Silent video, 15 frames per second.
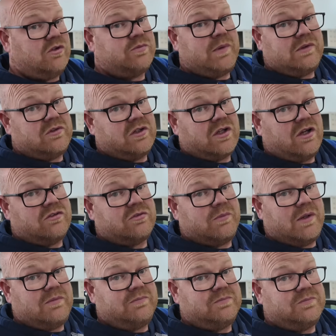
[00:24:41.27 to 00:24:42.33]
I'll speak to the
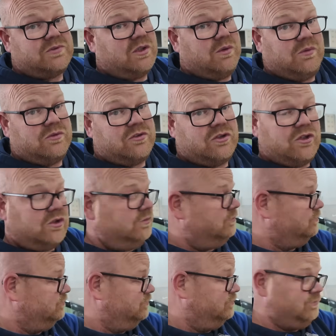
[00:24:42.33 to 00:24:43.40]
customer, see what he wants to do.
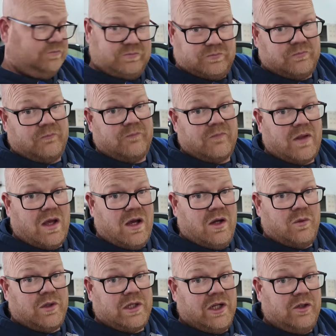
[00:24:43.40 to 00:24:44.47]

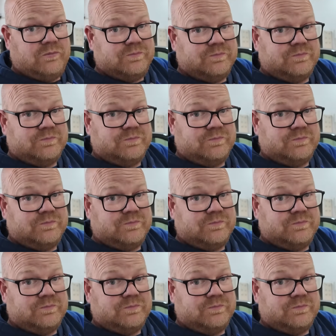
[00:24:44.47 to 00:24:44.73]
I'll let you know.